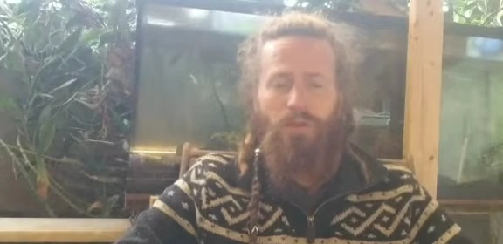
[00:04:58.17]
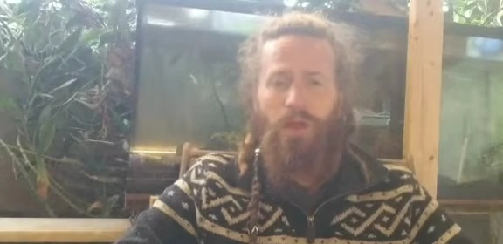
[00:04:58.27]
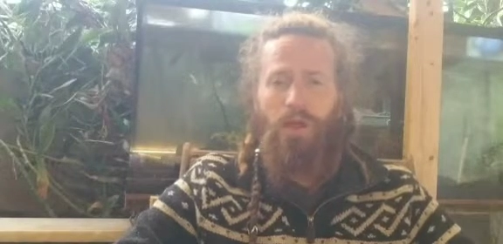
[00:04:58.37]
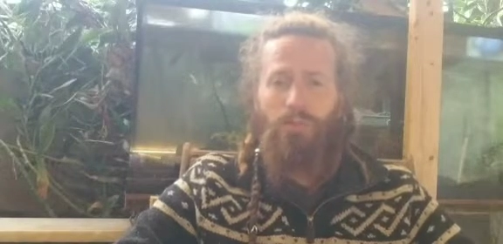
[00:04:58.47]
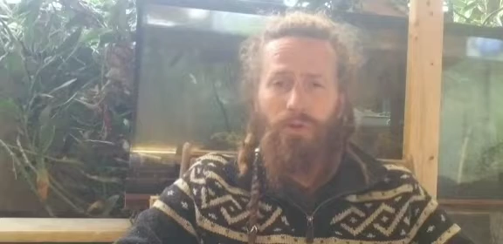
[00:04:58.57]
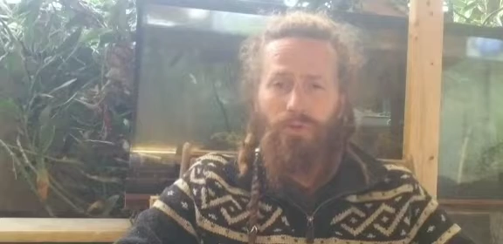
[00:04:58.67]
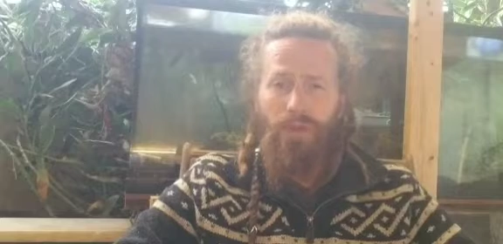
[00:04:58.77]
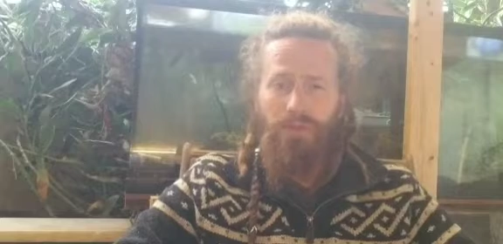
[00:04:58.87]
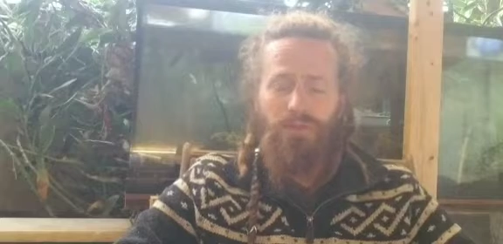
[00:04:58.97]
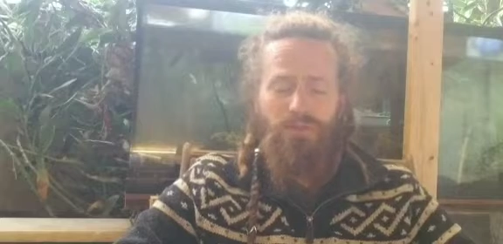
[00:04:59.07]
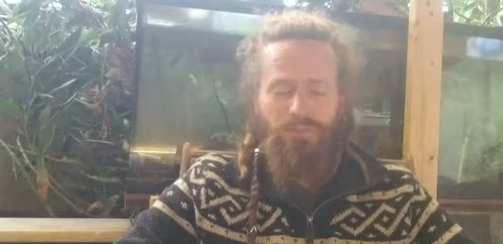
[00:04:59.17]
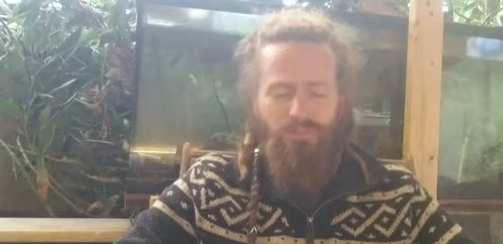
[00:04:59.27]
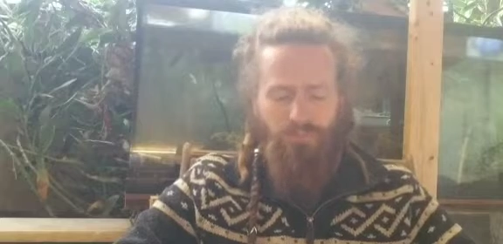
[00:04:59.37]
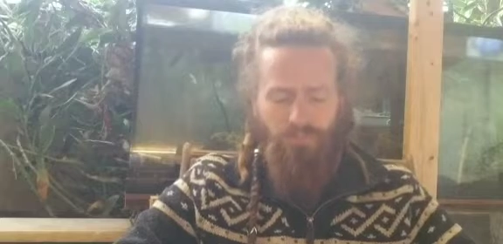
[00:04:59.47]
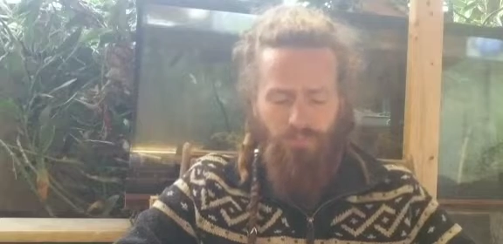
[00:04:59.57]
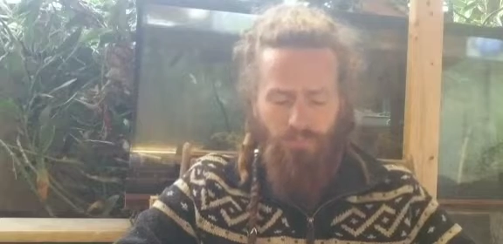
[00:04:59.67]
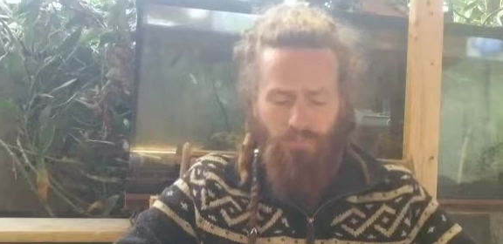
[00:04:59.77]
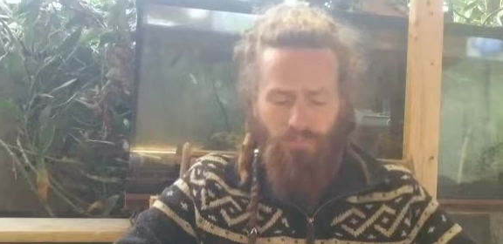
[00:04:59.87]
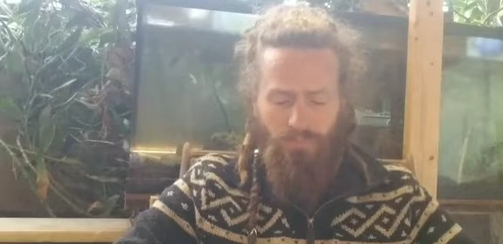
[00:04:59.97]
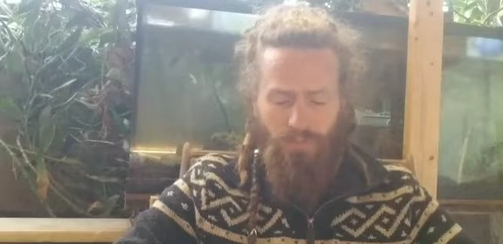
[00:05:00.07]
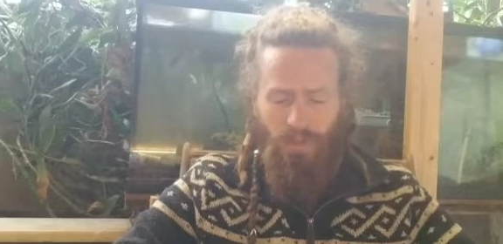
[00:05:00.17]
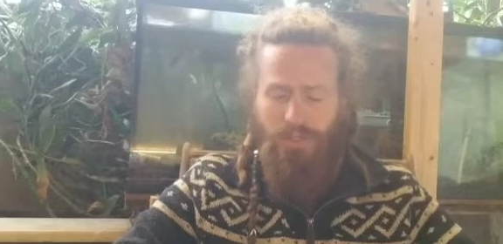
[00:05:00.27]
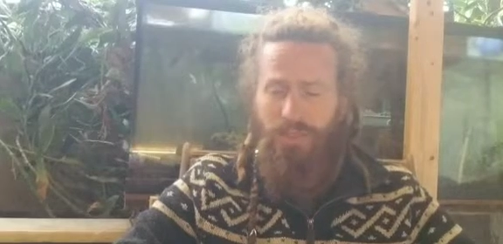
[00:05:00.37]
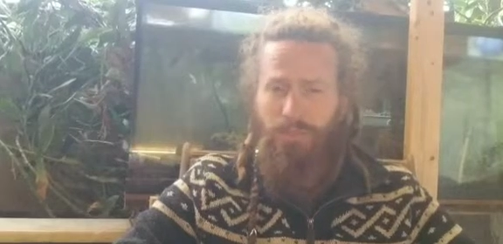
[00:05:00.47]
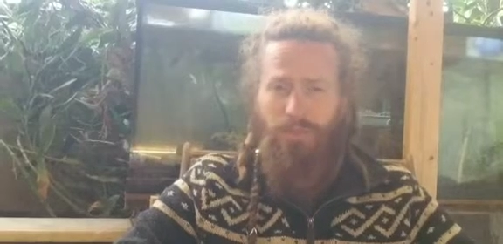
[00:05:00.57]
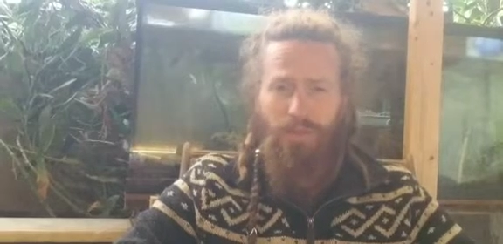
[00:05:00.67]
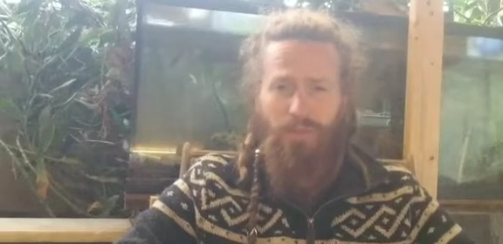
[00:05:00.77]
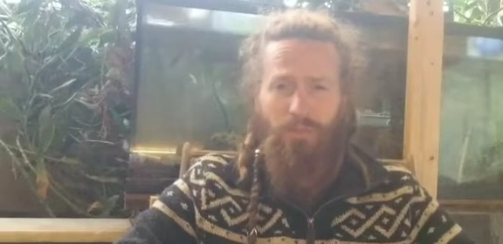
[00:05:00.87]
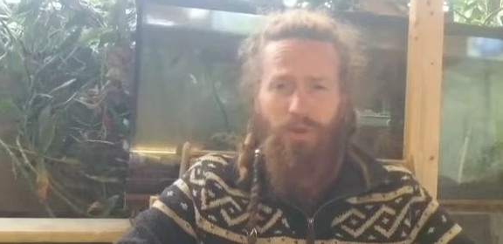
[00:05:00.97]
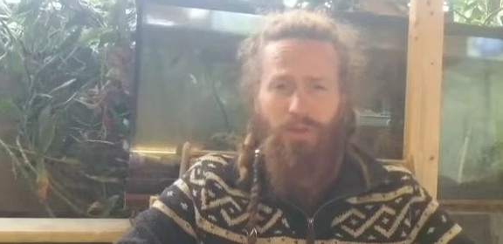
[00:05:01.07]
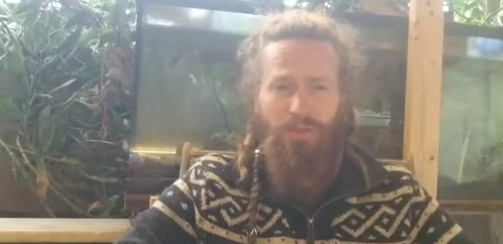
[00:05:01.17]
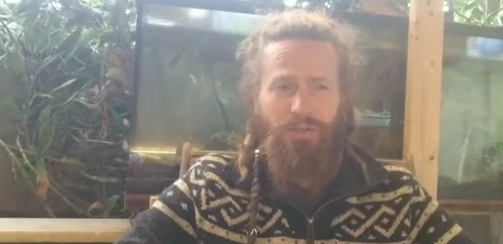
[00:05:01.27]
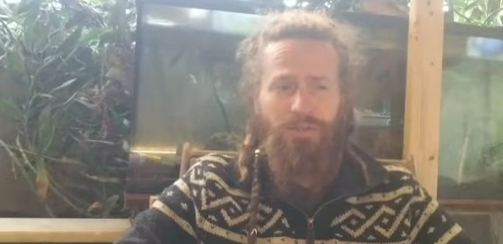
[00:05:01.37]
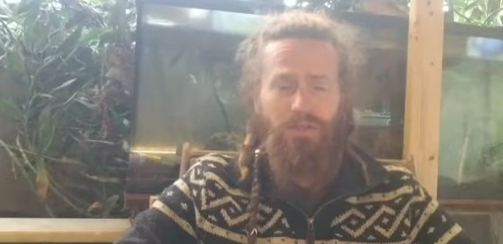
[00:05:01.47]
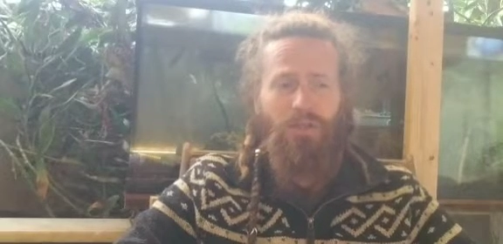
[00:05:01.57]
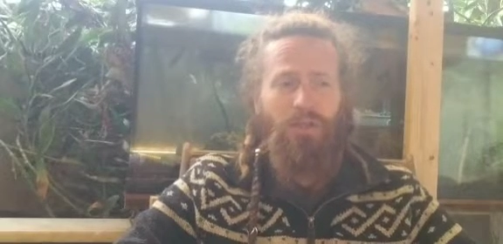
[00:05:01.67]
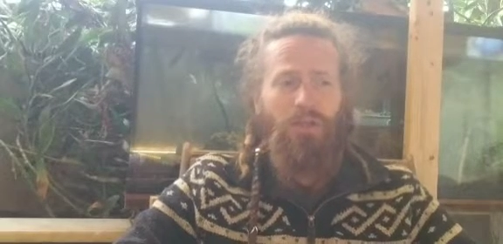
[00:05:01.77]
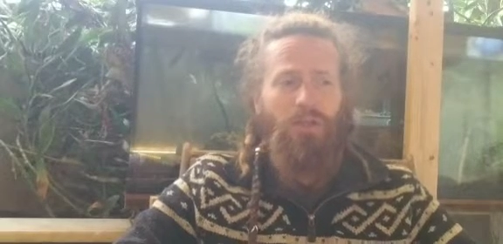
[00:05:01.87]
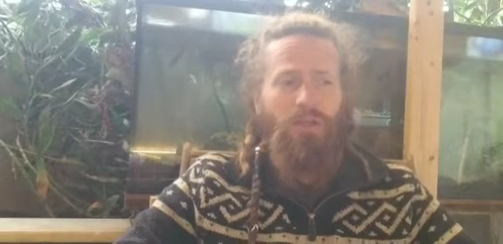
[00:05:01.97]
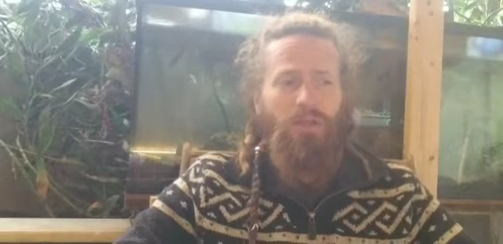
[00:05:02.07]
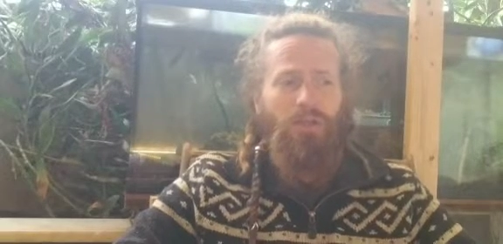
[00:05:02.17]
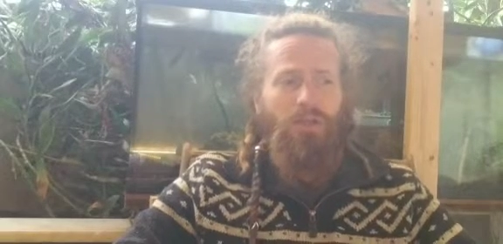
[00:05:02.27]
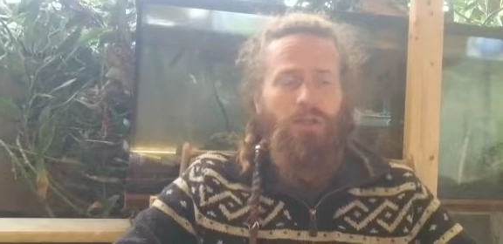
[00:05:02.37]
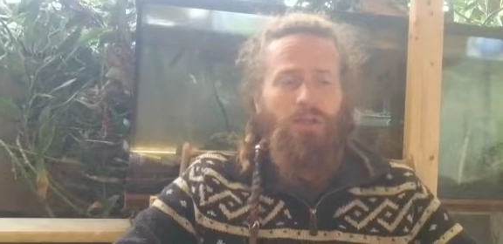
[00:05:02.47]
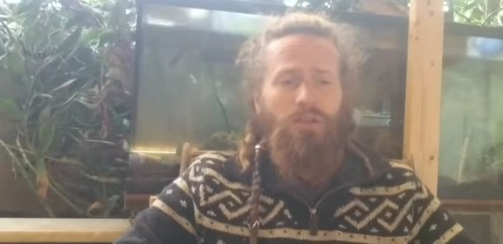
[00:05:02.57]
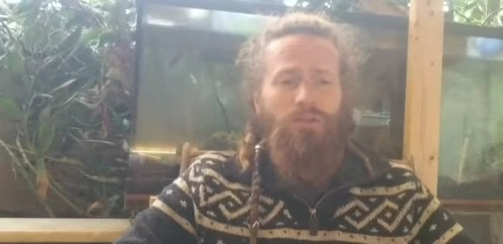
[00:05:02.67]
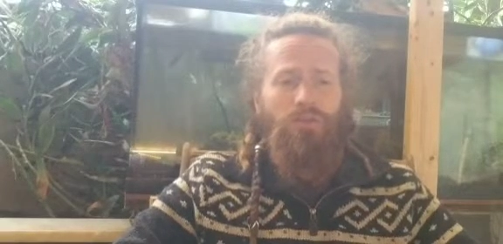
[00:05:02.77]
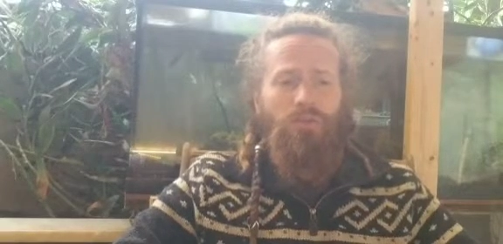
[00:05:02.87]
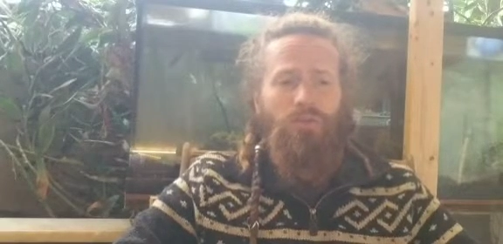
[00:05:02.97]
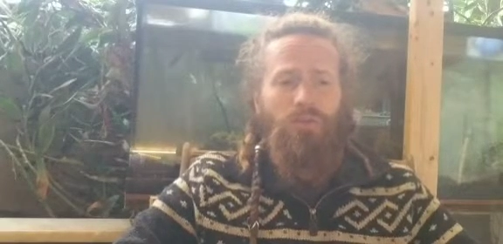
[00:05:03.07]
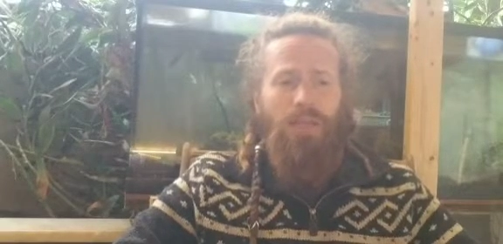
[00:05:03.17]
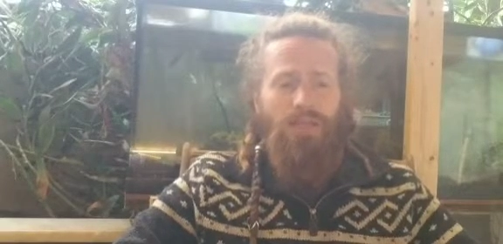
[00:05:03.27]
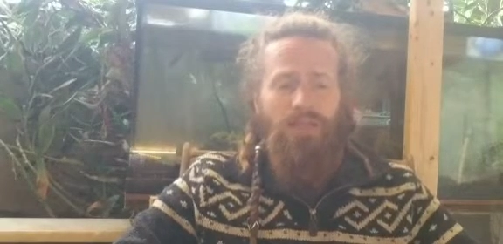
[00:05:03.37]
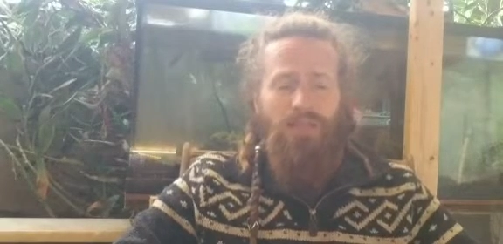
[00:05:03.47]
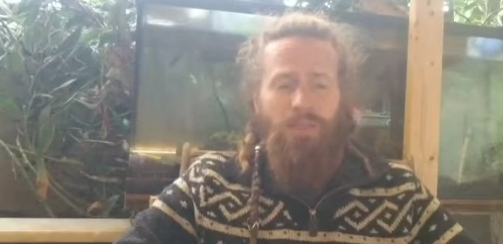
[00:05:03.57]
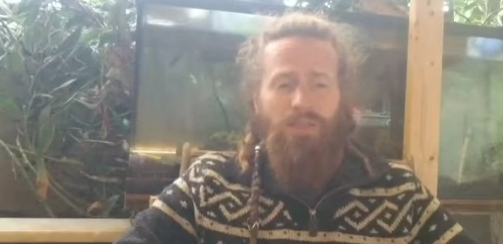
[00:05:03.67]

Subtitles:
on both ends, it's up to the other parties to accept